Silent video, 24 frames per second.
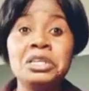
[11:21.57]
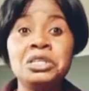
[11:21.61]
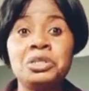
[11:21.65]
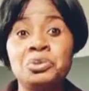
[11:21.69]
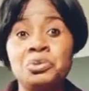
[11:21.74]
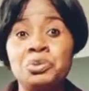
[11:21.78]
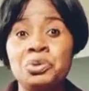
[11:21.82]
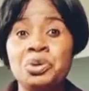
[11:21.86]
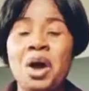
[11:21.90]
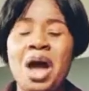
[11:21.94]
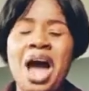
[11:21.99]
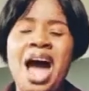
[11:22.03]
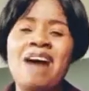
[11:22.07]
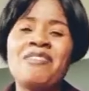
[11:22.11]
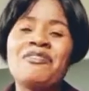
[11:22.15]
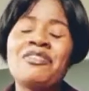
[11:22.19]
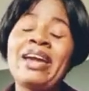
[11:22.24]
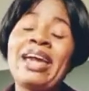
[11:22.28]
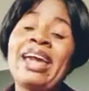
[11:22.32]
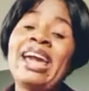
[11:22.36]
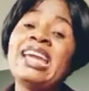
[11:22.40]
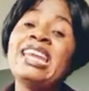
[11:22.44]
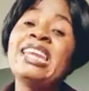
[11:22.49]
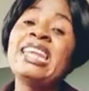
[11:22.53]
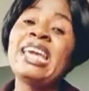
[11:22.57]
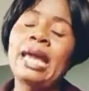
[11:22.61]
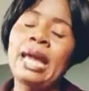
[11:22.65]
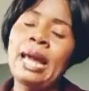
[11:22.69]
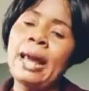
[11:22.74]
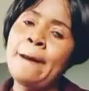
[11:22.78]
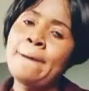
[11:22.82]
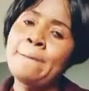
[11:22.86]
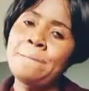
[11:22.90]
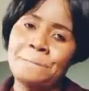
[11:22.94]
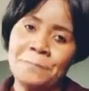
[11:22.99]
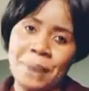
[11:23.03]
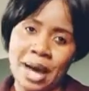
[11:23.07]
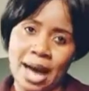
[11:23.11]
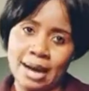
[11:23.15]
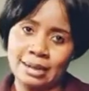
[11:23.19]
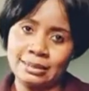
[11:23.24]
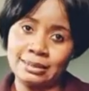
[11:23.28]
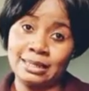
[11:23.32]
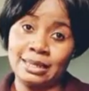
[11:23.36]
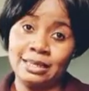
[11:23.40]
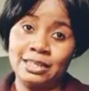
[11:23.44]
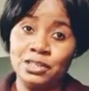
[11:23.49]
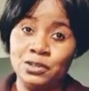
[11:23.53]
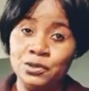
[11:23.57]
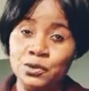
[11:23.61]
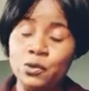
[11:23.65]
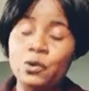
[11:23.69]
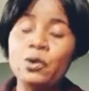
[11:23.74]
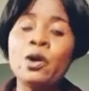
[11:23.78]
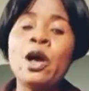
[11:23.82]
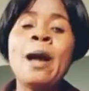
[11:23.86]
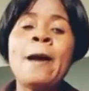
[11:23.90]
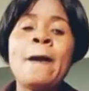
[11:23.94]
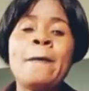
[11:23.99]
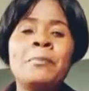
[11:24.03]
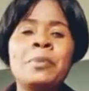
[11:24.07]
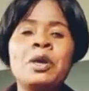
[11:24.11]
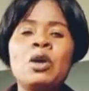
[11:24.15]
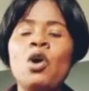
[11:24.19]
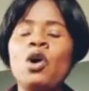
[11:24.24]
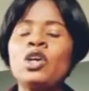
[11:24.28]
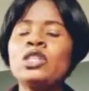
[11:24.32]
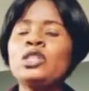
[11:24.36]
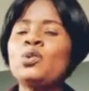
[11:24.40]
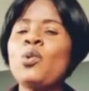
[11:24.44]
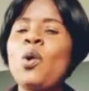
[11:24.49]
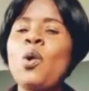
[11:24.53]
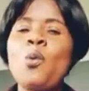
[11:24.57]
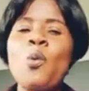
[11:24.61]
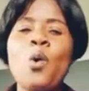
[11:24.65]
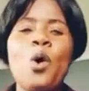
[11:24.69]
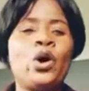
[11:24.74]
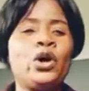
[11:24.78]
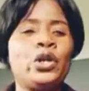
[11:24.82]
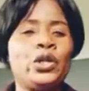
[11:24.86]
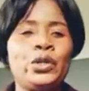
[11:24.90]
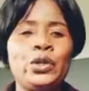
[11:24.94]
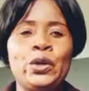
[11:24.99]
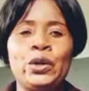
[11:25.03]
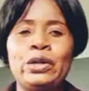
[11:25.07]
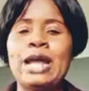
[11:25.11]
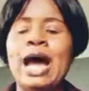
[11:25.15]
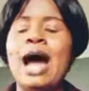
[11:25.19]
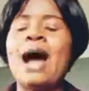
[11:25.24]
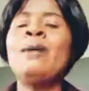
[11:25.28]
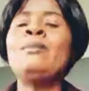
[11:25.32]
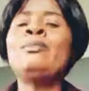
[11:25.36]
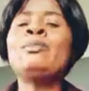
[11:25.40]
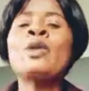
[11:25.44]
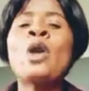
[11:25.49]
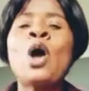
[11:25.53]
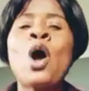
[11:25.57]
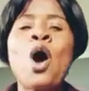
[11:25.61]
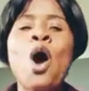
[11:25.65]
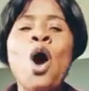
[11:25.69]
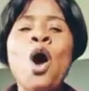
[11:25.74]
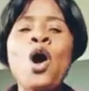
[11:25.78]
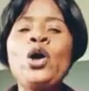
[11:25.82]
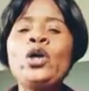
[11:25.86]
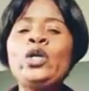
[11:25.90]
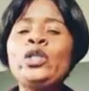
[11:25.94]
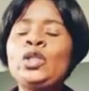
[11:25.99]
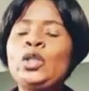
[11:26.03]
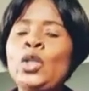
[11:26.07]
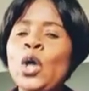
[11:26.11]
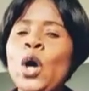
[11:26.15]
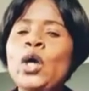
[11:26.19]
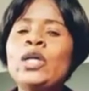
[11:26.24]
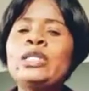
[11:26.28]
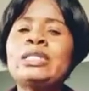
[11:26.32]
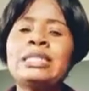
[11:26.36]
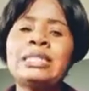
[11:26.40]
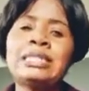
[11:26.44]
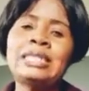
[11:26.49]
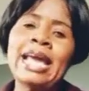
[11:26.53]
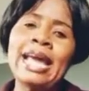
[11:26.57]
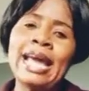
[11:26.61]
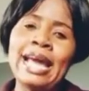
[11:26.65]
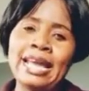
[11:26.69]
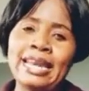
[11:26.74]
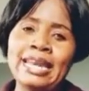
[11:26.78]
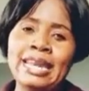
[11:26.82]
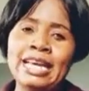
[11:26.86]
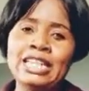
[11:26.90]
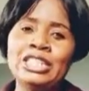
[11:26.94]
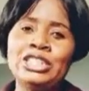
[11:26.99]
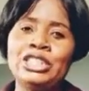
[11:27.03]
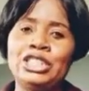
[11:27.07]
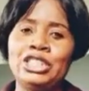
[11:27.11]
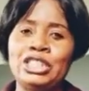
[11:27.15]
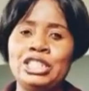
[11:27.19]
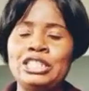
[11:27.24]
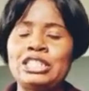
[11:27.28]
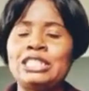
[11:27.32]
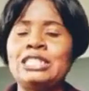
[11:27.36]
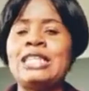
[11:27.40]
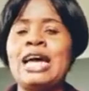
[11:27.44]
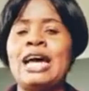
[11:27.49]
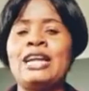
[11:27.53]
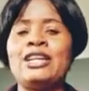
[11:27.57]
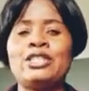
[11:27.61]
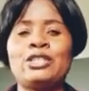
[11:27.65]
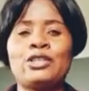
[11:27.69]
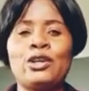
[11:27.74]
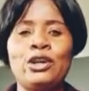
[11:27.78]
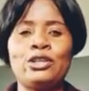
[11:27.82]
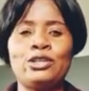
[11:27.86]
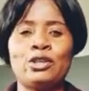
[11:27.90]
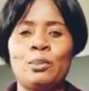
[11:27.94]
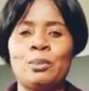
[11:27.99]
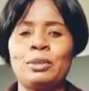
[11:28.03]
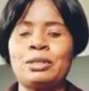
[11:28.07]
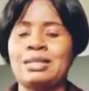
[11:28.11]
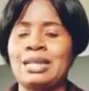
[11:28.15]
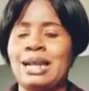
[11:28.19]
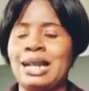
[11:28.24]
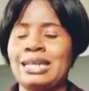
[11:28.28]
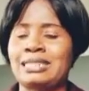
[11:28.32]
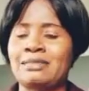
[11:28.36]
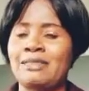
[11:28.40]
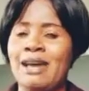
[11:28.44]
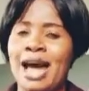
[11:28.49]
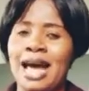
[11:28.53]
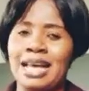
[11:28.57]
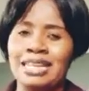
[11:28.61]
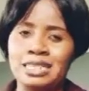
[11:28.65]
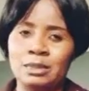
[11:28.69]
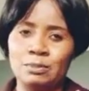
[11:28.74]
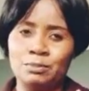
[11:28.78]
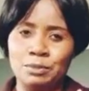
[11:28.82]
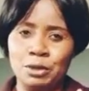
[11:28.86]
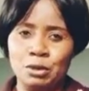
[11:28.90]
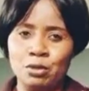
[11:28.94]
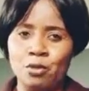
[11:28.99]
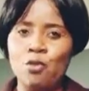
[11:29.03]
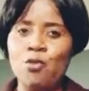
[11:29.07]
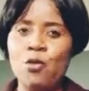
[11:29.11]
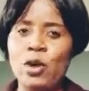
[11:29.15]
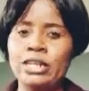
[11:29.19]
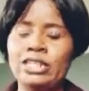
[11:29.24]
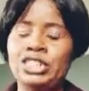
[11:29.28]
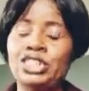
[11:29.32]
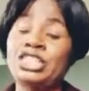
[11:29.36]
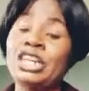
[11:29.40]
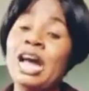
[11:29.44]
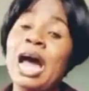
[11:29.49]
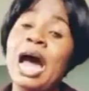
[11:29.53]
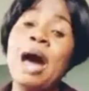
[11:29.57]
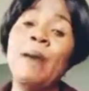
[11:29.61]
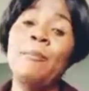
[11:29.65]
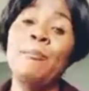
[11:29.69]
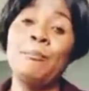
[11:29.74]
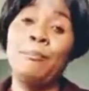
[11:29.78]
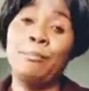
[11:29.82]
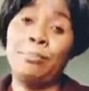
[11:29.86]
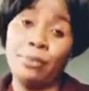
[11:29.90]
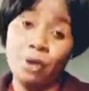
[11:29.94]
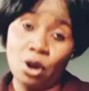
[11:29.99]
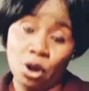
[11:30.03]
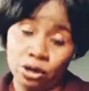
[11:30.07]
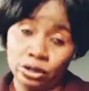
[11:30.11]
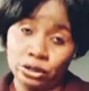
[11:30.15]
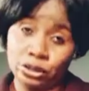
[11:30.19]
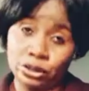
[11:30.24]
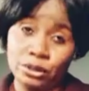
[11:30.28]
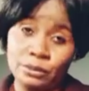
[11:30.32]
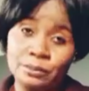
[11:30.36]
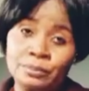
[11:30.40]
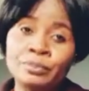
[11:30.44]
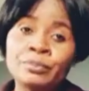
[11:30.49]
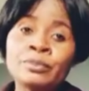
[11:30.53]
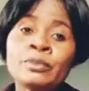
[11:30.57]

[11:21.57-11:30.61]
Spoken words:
It will not have any impact in you, because one way or the other, all those energies that is going to be transferred has been waged and blocked.